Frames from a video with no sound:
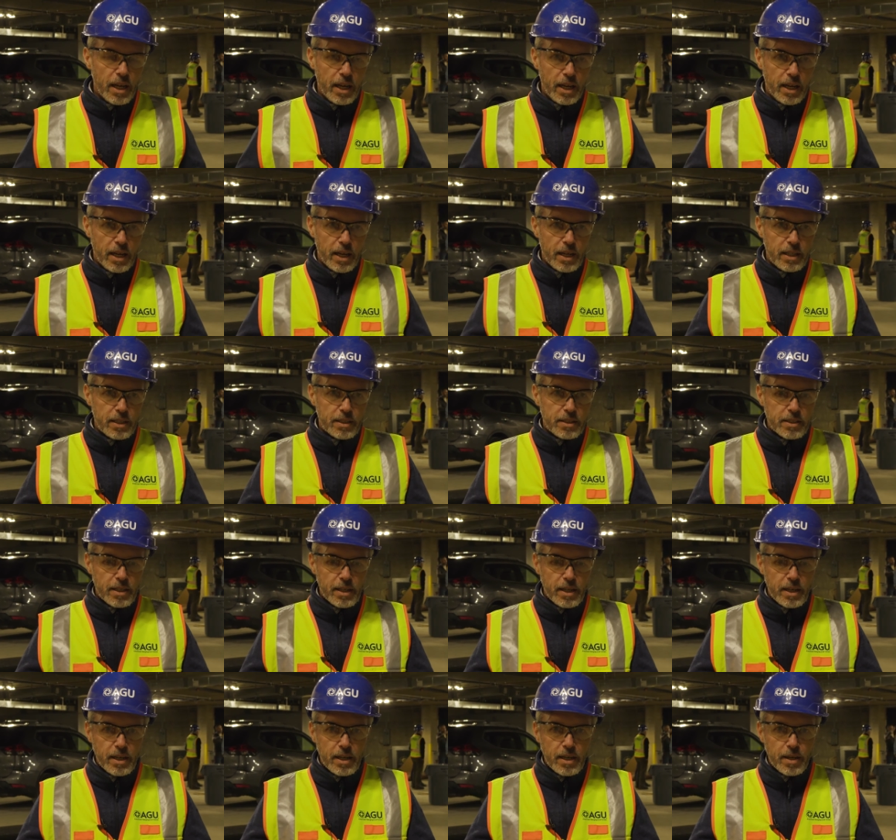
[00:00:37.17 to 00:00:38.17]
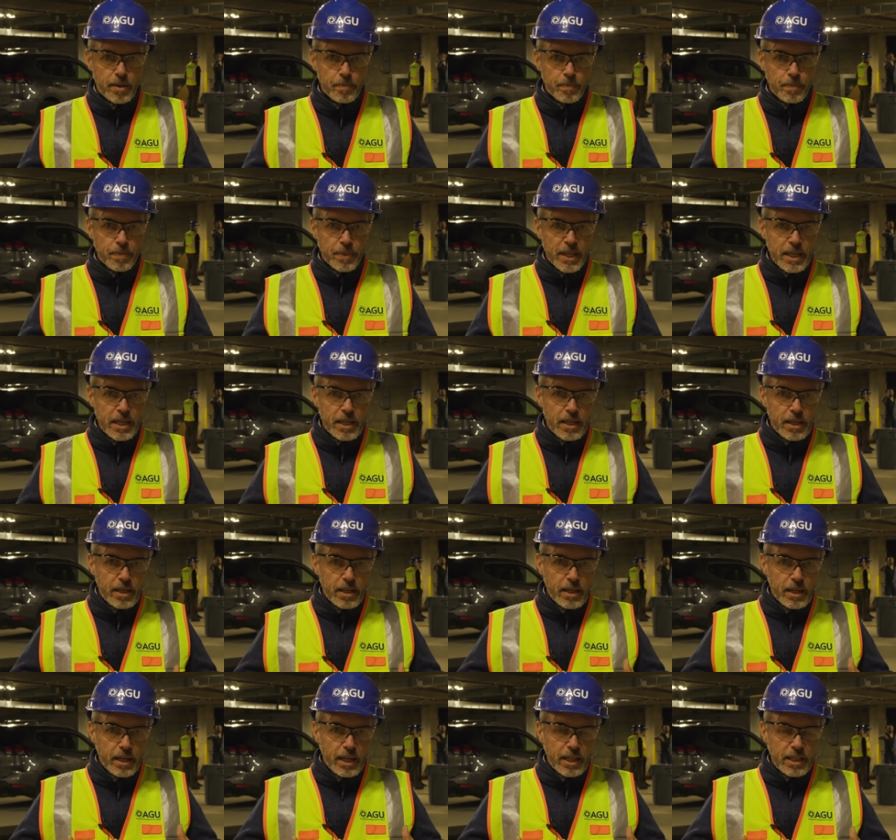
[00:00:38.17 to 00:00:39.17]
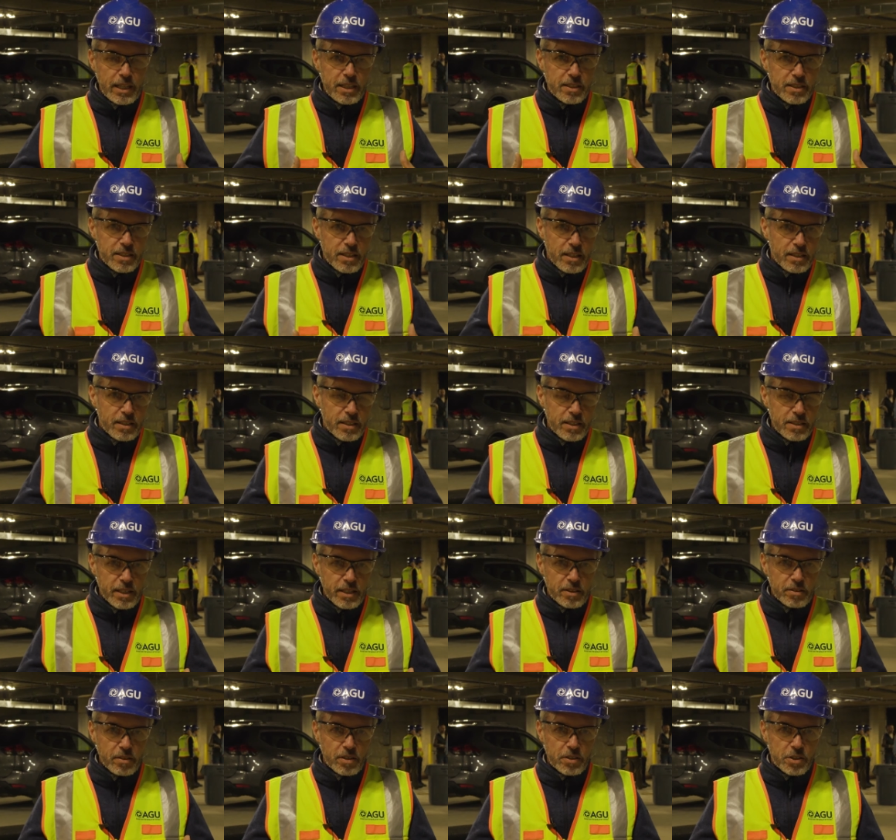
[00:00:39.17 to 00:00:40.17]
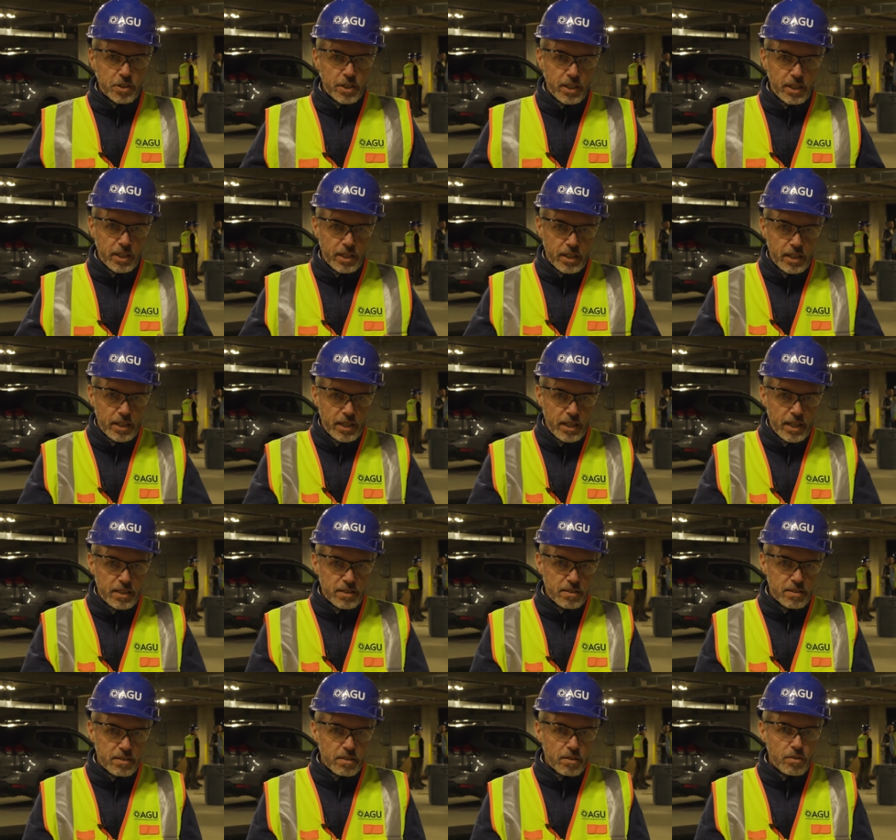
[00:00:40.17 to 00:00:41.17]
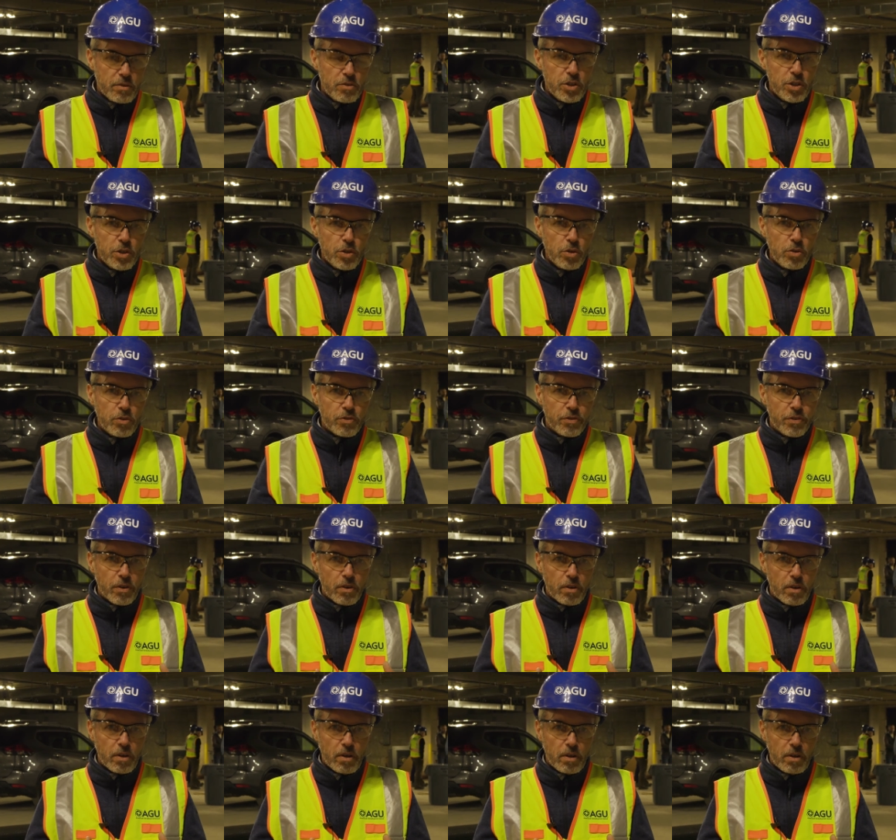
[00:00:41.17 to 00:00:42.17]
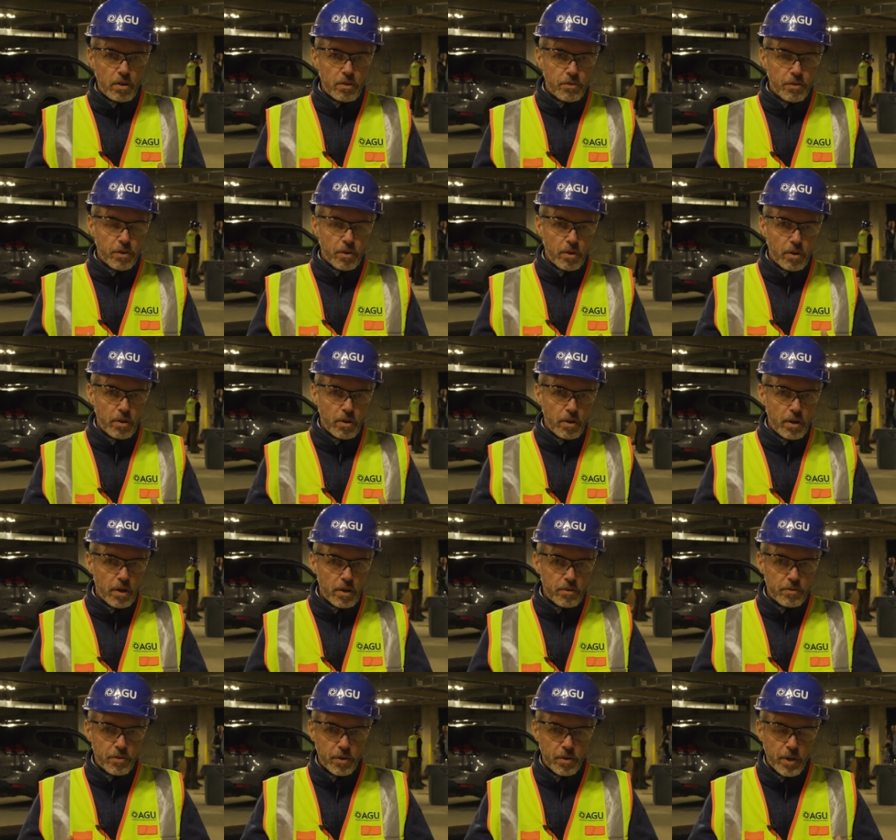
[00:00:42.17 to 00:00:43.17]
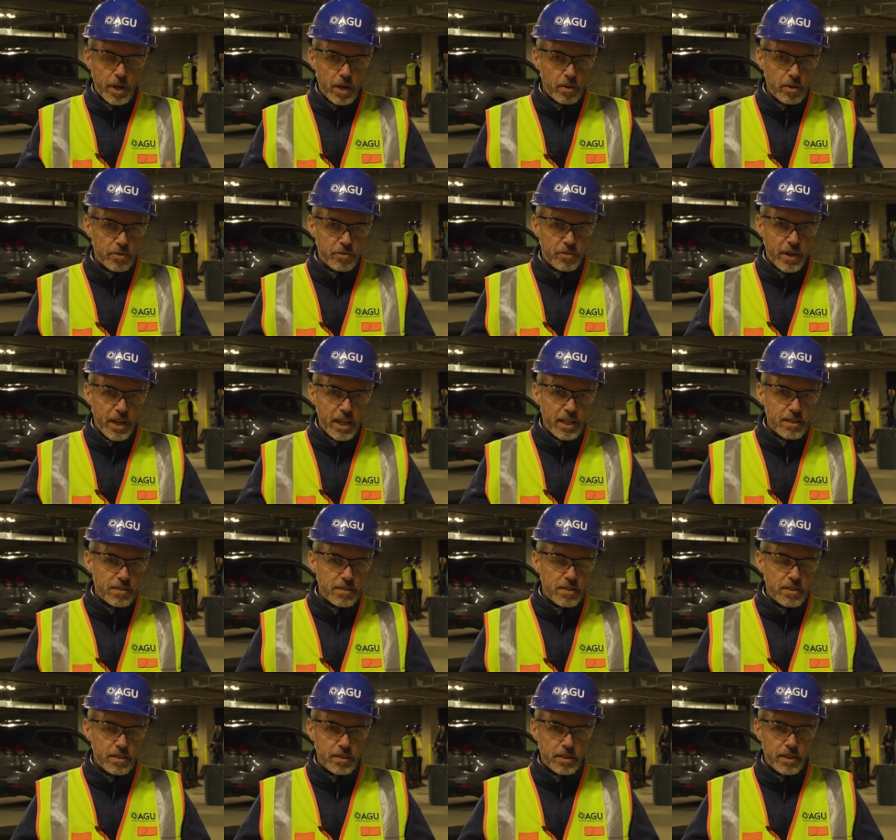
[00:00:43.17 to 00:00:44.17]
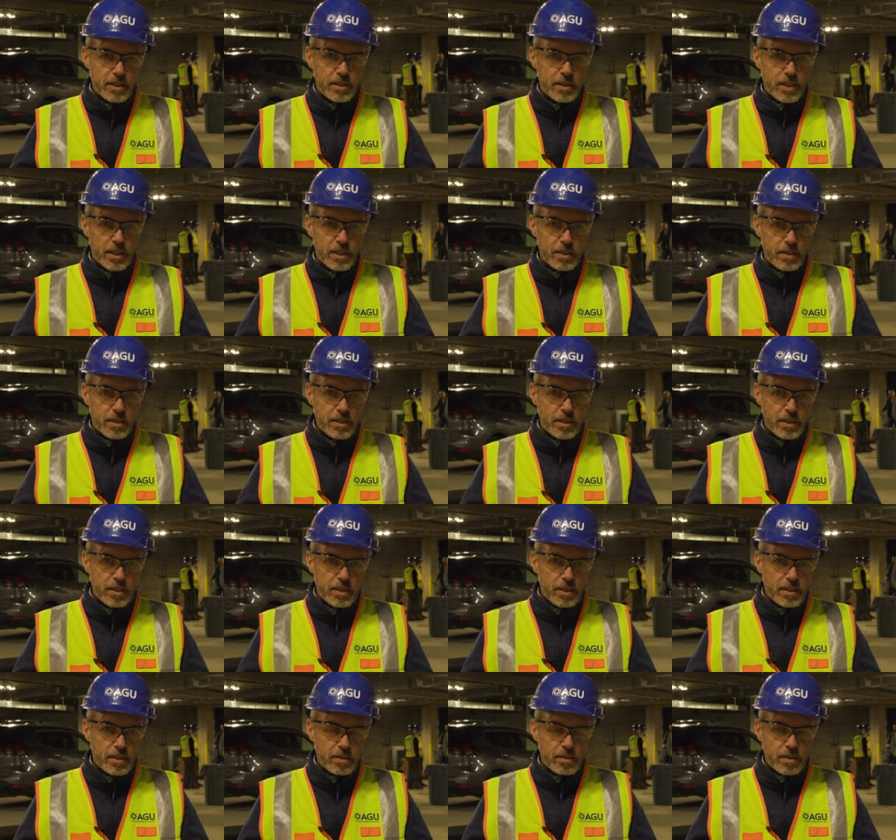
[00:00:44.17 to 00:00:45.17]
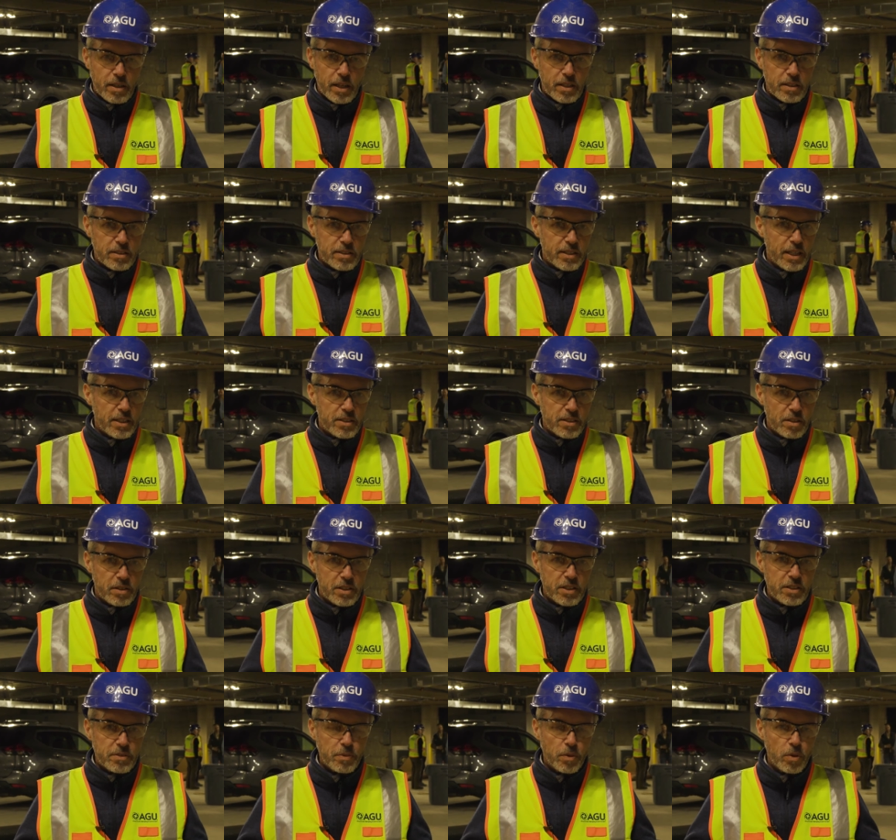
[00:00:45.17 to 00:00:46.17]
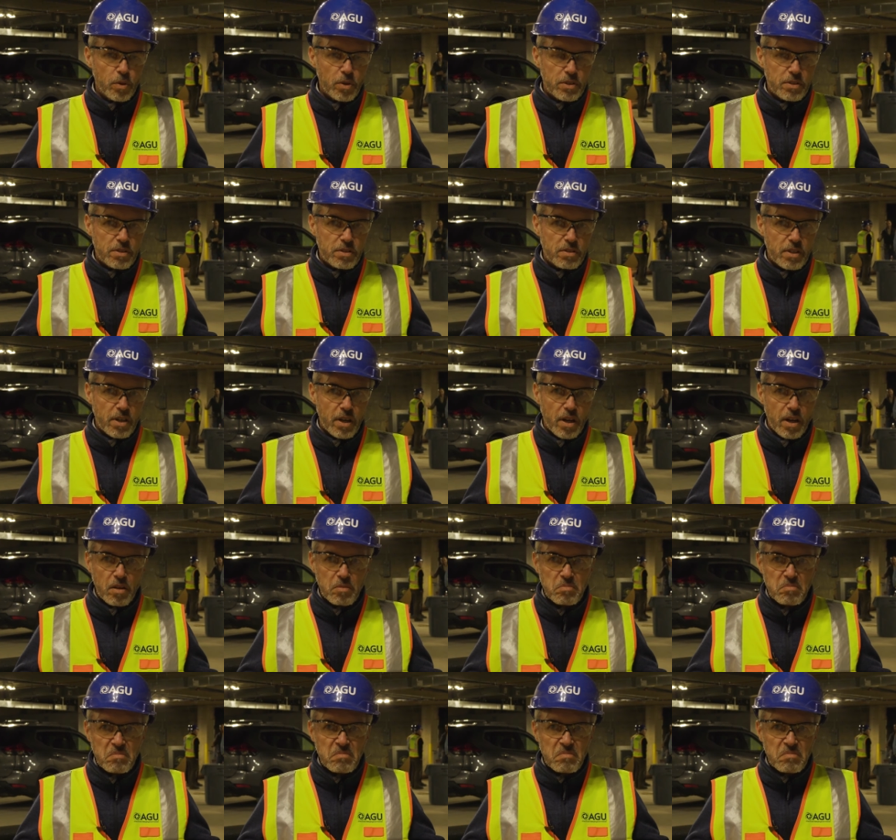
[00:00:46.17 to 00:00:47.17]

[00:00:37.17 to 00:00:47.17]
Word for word: And uh, at least this technology is new for, for, for our friends here in, in the United States. So this was uh,